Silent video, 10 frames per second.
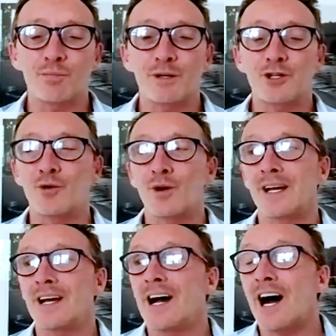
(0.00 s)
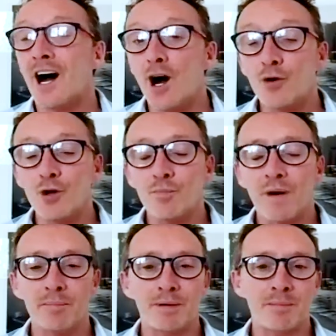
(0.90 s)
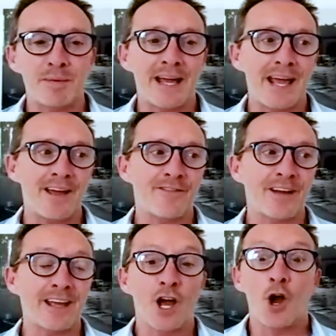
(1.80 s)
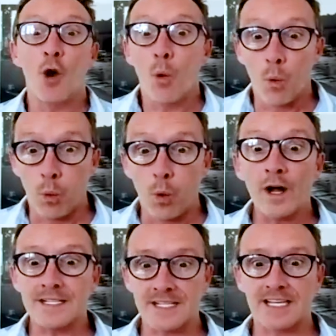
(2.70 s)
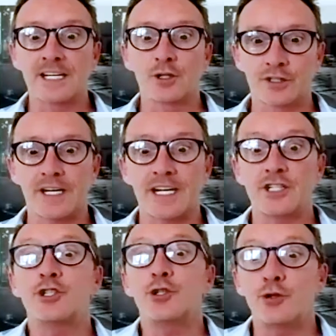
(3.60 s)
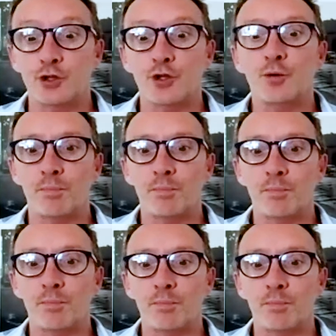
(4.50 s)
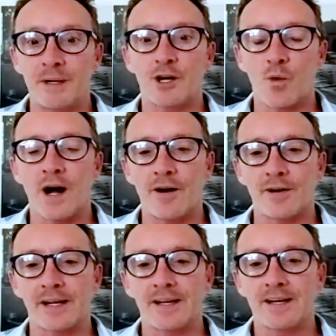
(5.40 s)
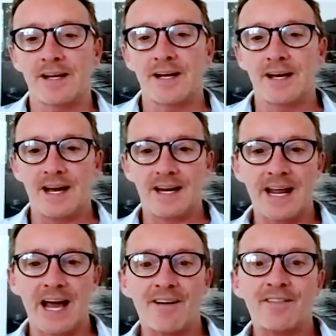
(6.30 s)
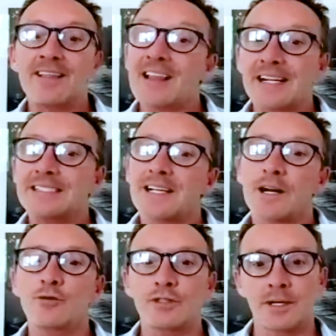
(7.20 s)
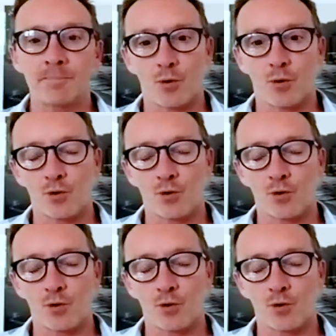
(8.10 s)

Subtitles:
be doing, how you might be behaving, what skills it is you should be acquiring, and having that sounding board